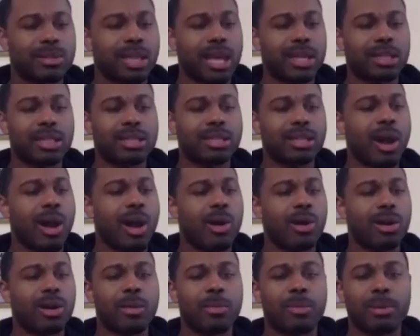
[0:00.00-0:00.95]
like these are all
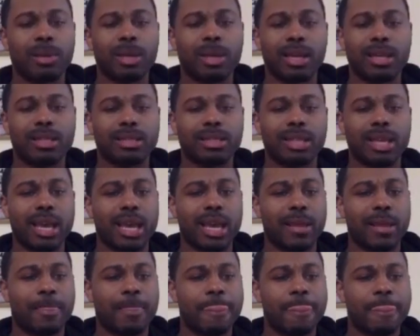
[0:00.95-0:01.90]
good yeah. players that
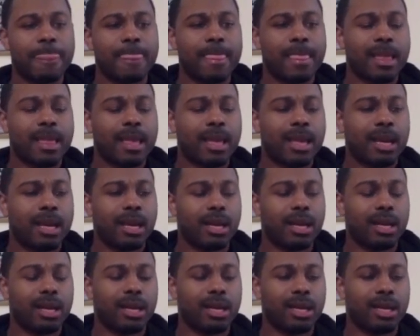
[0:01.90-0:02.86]
yeah.
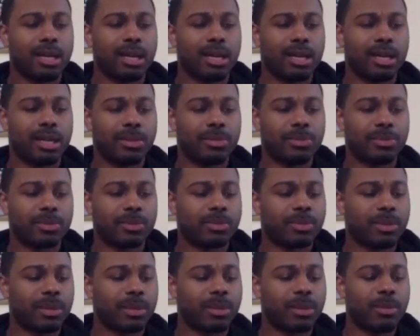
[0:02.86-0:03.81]
Um,
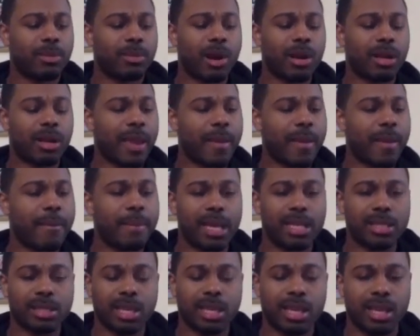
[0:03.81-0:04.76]
the the Marquette
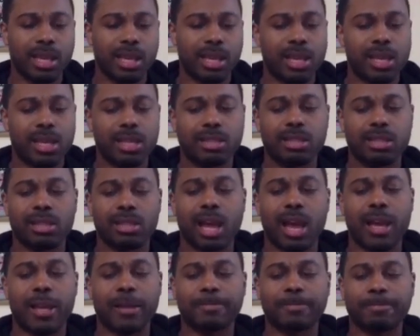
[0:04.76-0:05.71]
best kids,
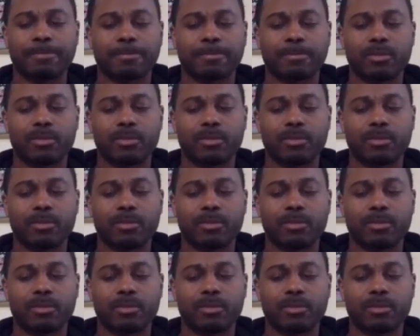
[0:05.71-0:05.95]
like mm-hmm.